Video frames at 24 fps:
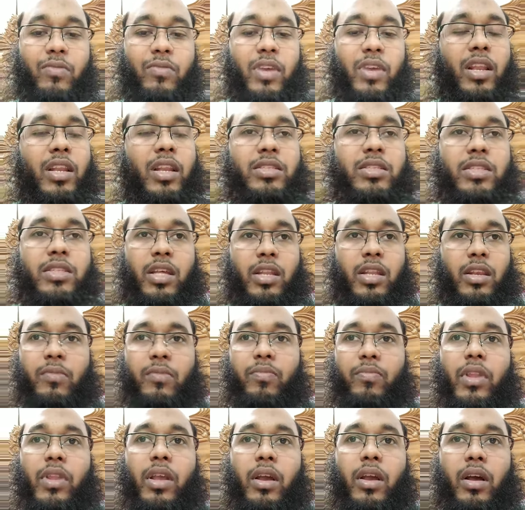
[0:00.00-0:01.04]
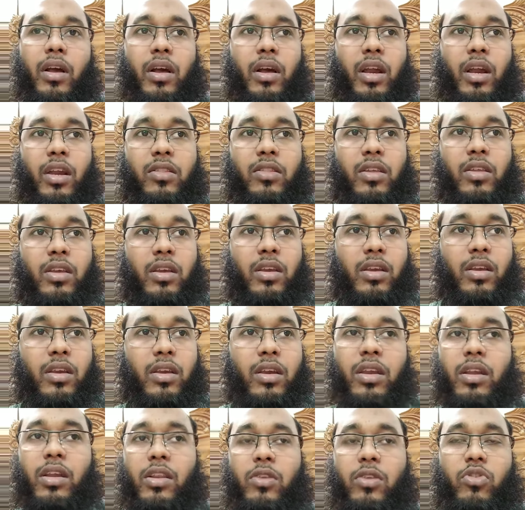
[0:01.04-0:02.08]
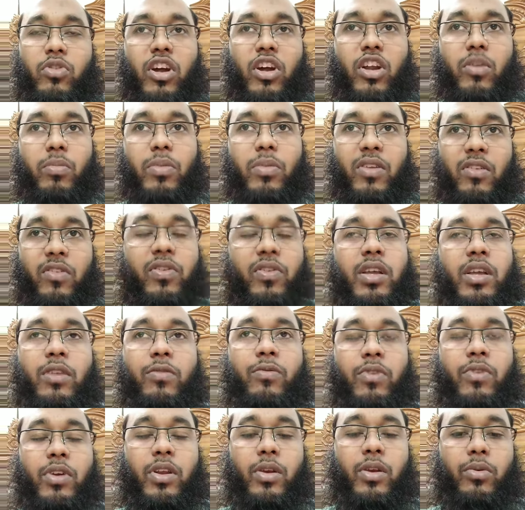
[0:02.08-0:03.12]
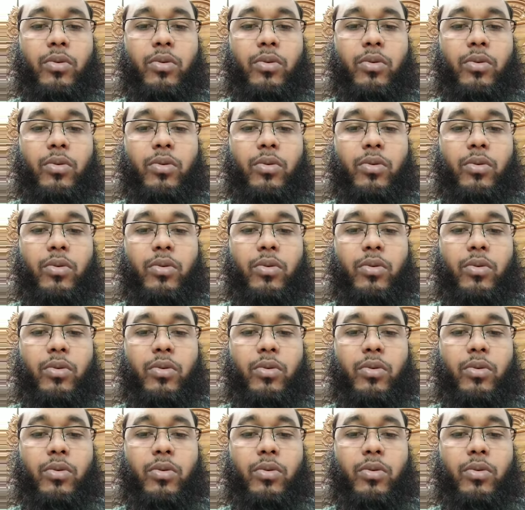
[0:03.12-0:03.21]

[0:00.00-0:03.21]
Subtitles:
I think it would not be difficult for you to understand